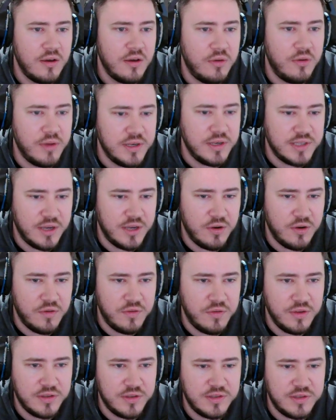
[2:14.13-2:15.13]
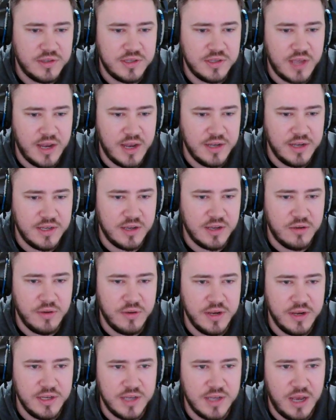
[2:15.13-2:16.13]
Queen 10 off with a
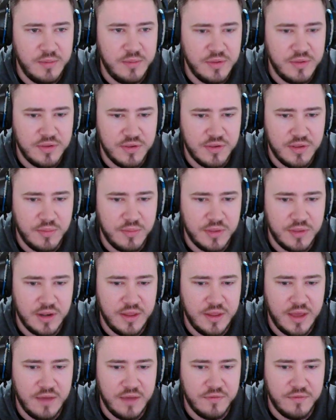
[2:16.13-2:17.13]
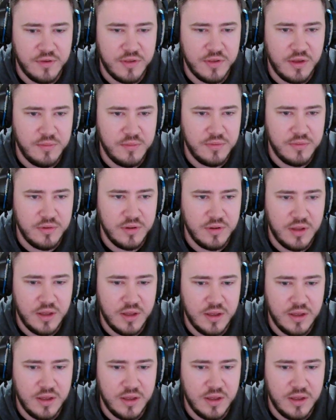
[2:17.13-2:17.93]
Queen of diamonds or something like that, for example.